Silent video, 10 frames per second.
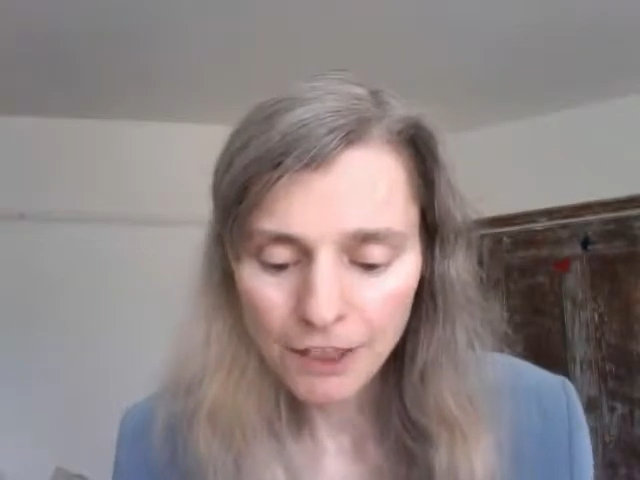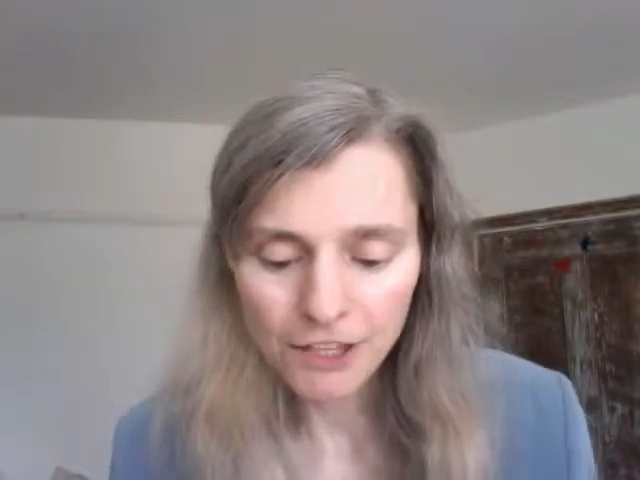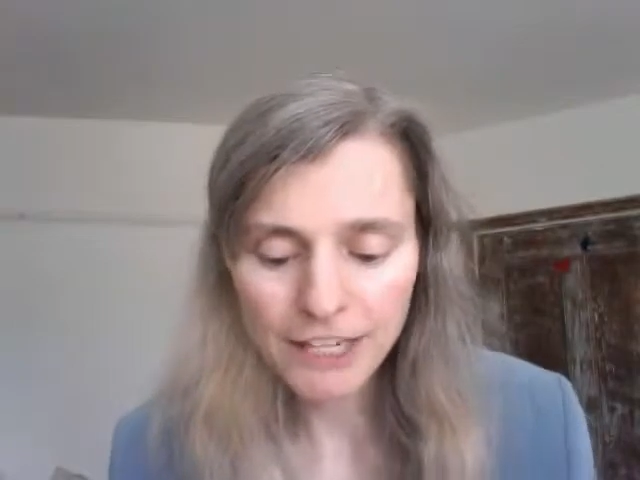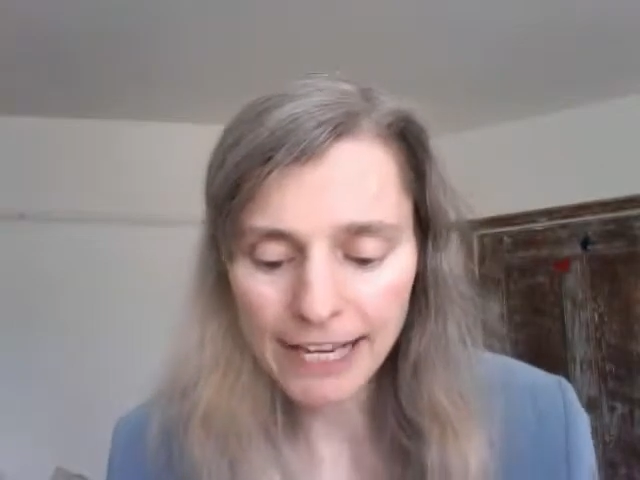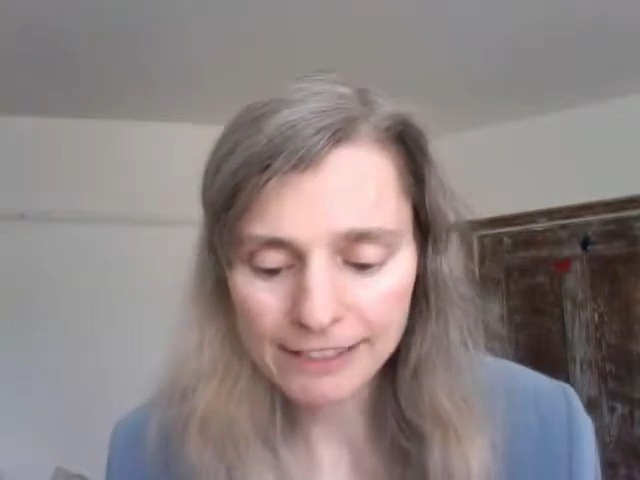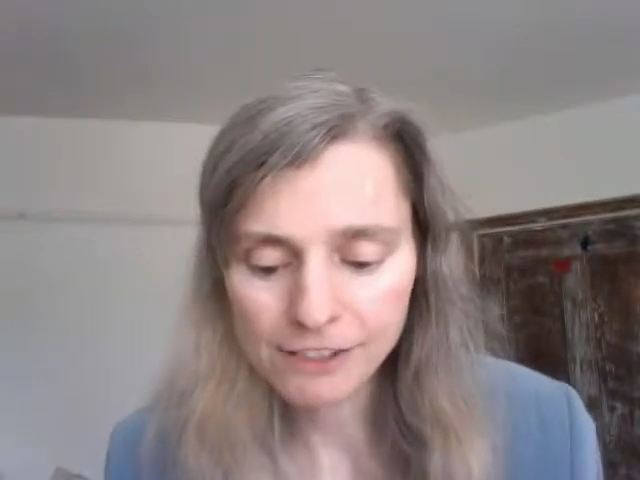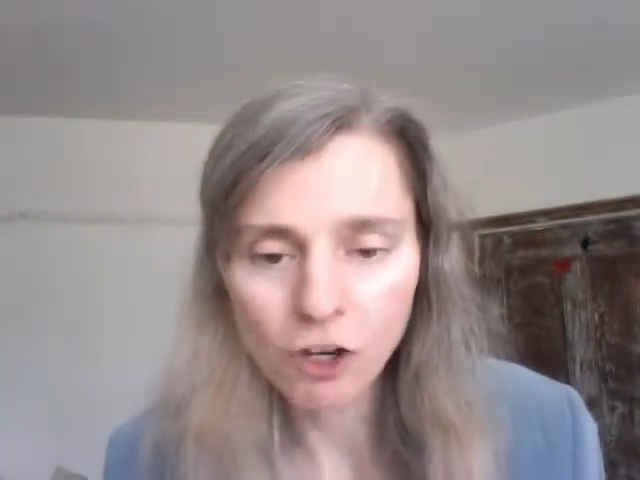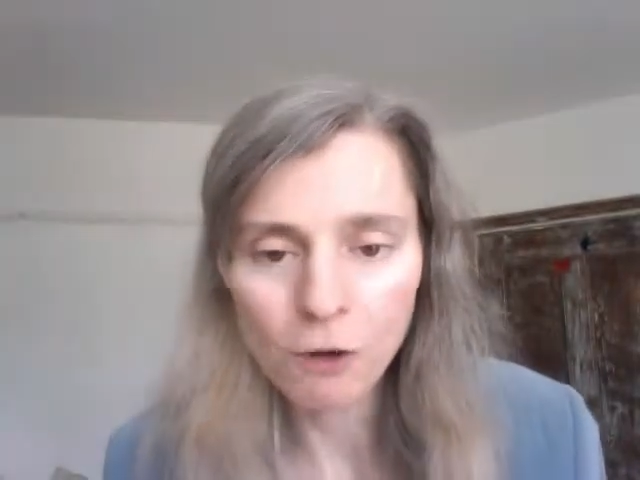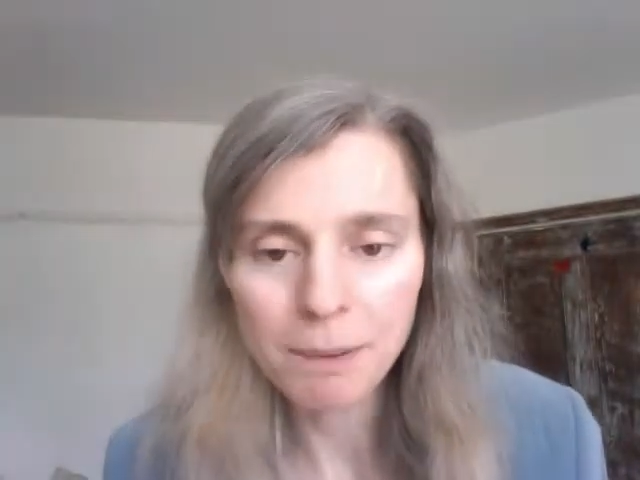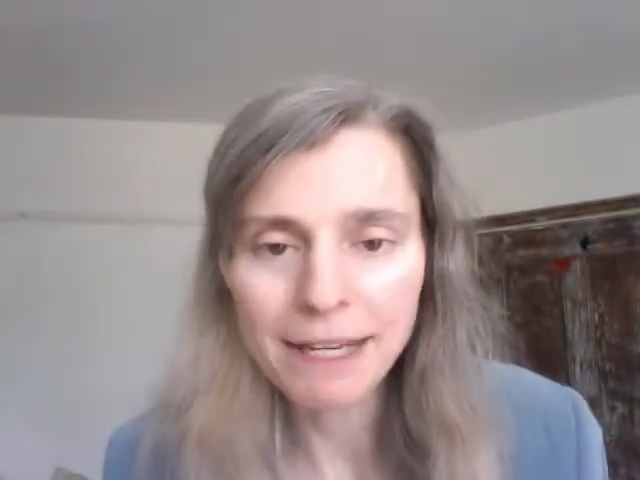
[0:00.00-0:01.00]
The next
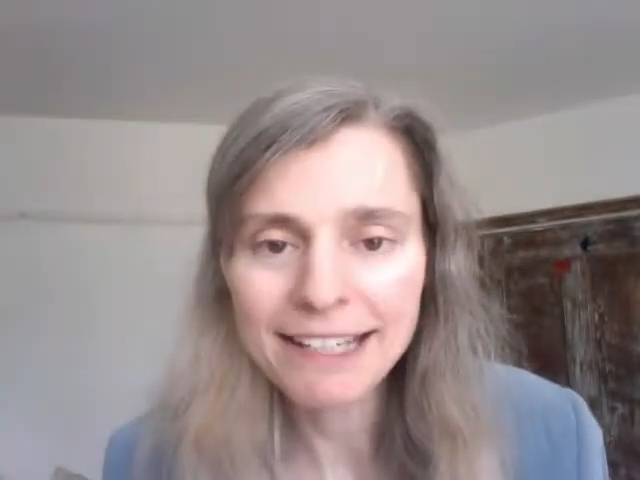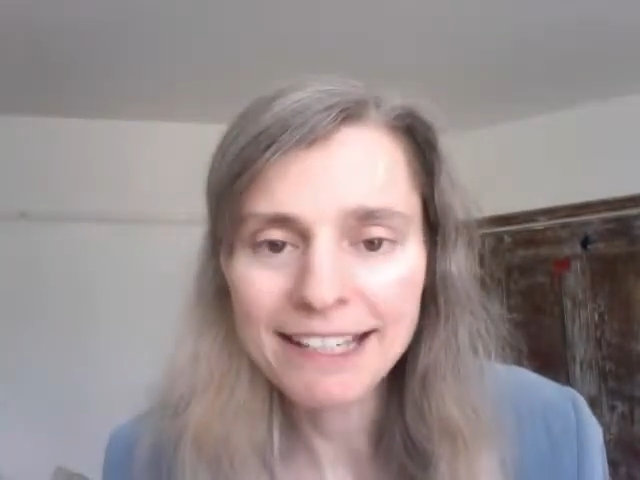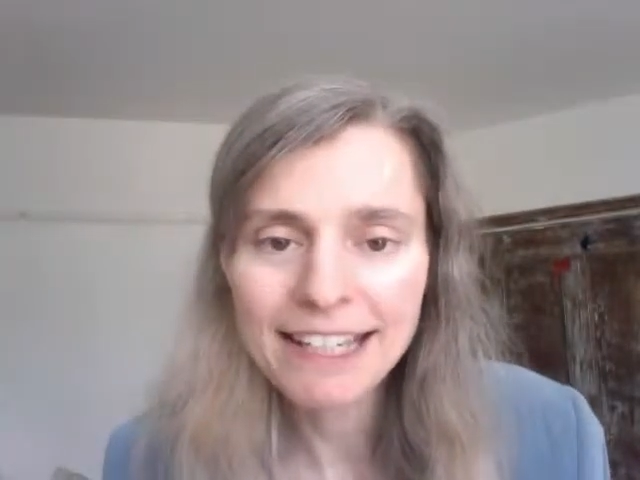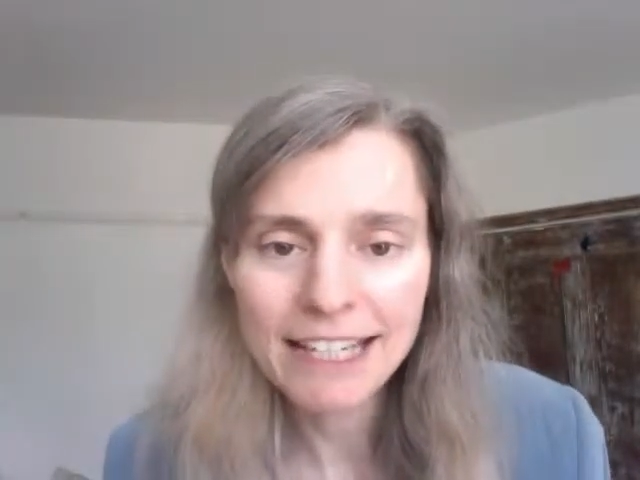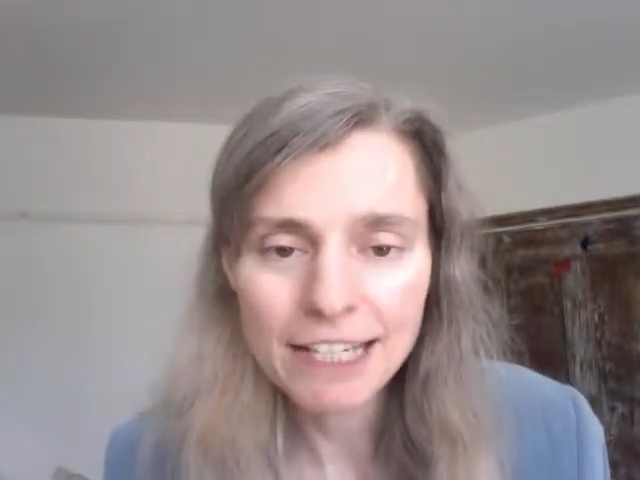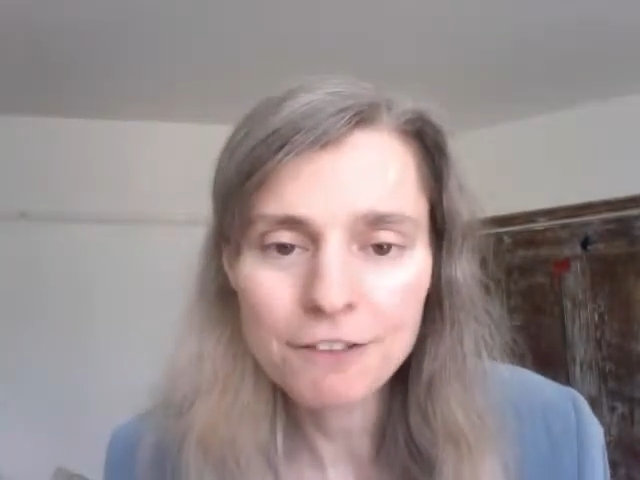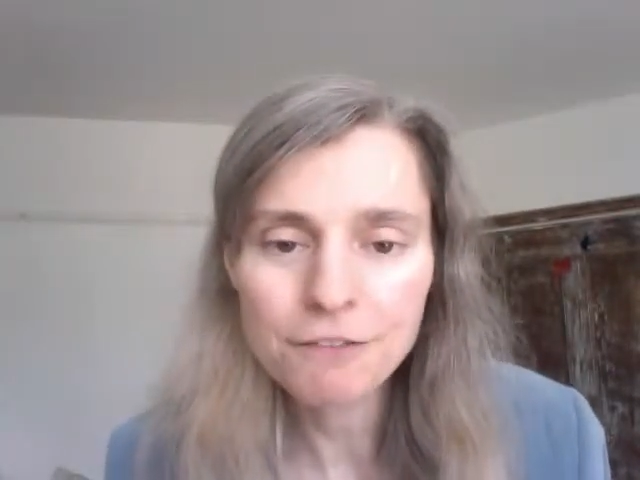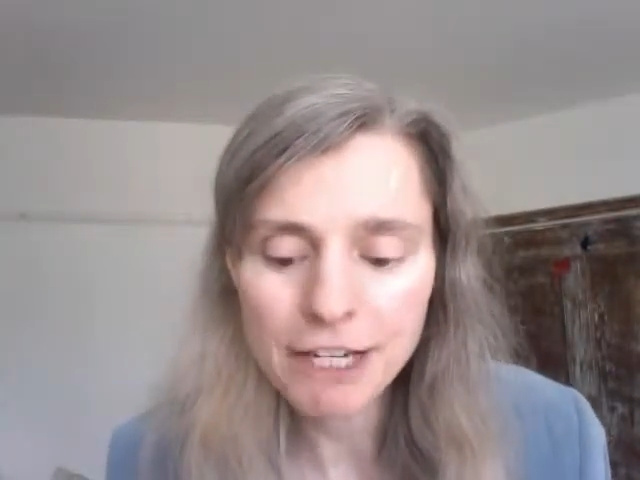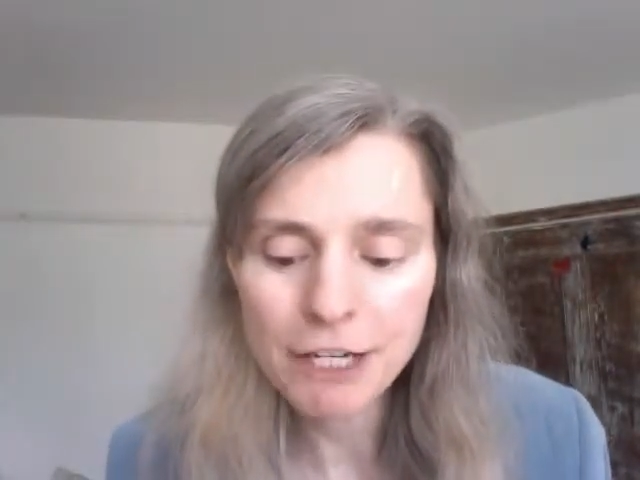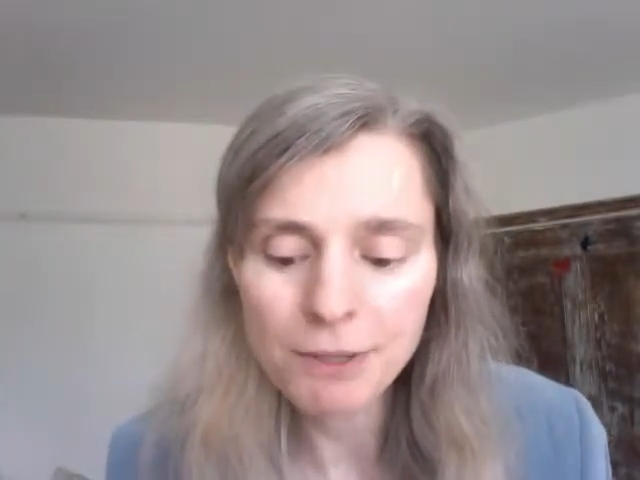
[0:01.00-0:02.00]
topic is
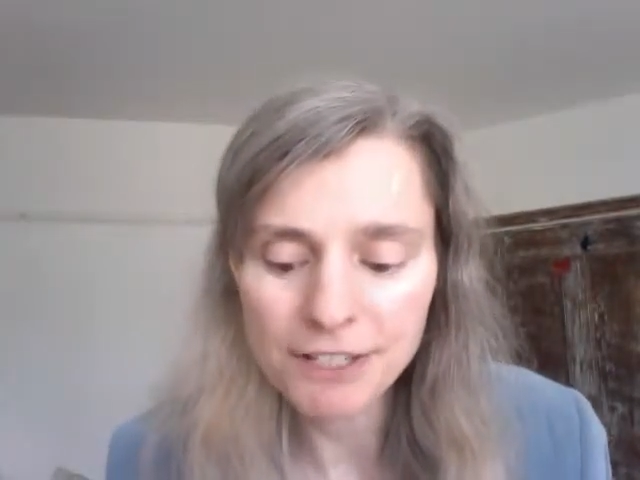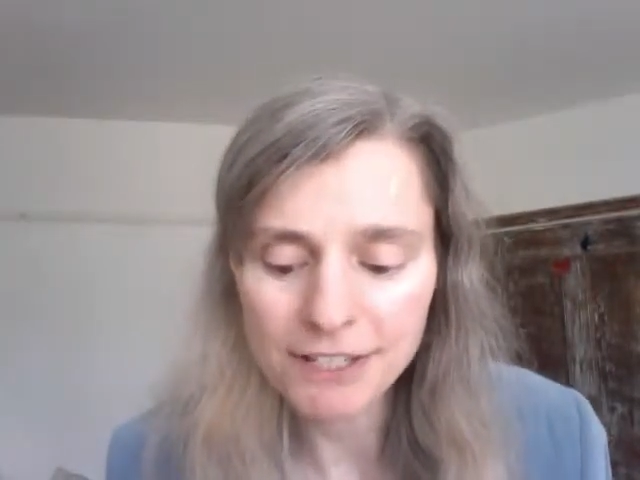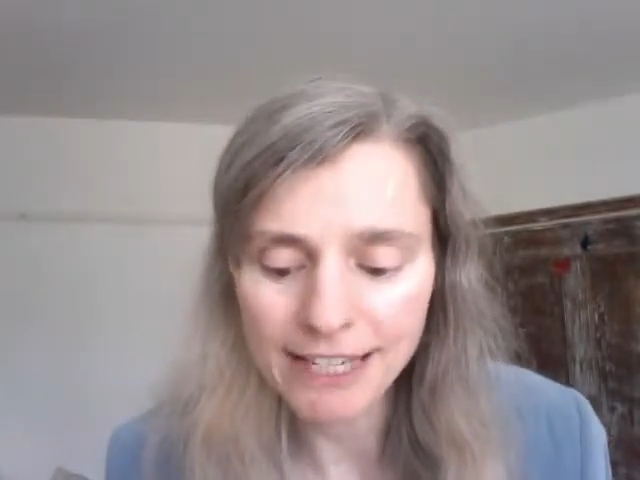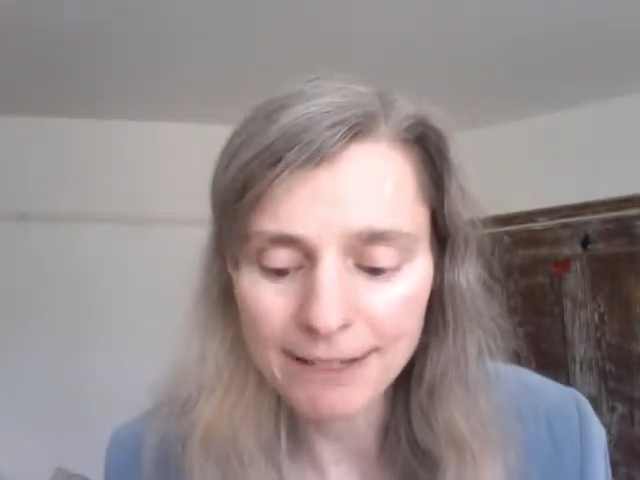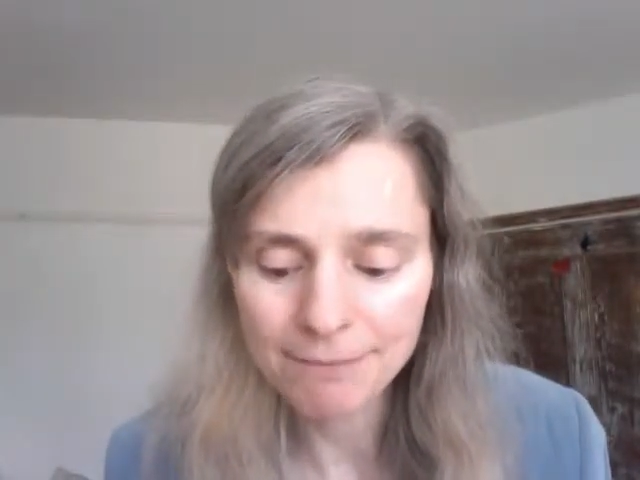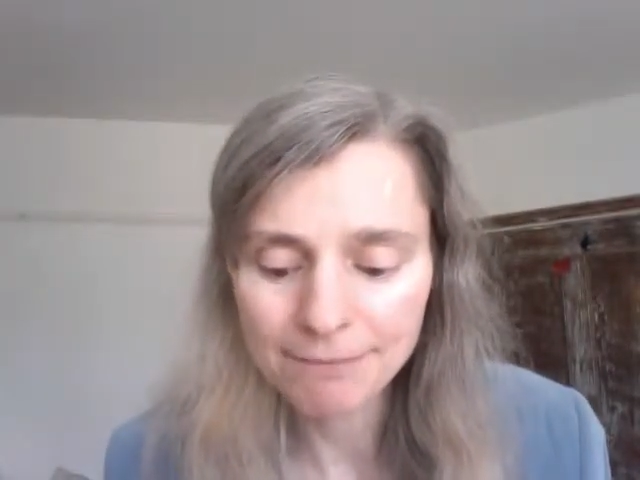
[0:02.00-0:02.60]
frequency.